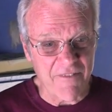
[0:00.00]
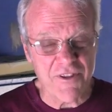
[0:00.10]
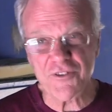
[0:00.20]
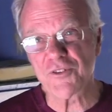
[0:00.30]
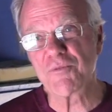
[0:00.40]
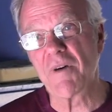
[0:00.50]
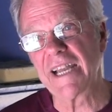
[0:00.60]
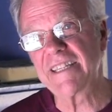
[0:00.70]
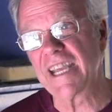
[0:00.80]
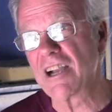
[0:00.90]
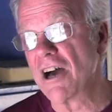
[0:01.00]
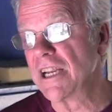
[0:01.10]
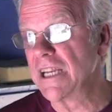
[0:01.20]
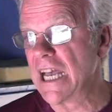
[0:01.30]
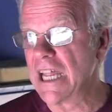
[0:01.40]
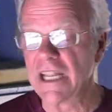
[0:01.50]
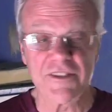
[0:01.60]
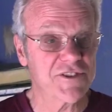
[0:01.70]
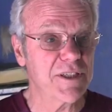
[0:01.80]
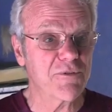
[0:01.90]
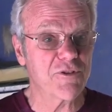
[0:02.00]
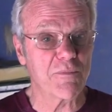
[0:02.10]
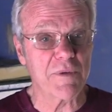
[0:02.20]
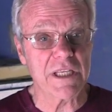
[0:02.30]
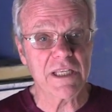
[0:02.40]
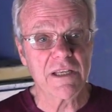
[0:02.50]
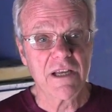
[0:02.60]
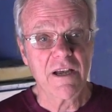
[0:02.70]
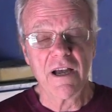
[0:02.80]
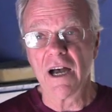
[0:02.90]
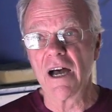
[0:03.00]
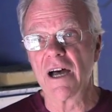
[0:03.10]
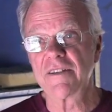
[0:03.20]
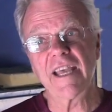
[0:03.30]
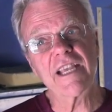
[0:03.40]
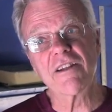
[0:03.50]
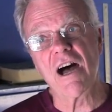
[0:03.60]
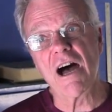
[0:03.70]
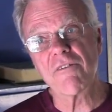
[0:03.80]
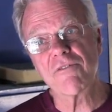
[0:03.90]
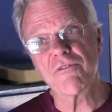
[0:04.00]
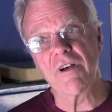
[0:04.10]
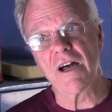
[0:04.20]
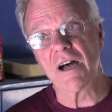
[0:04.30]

this is my take on it, and it seems to be taken off.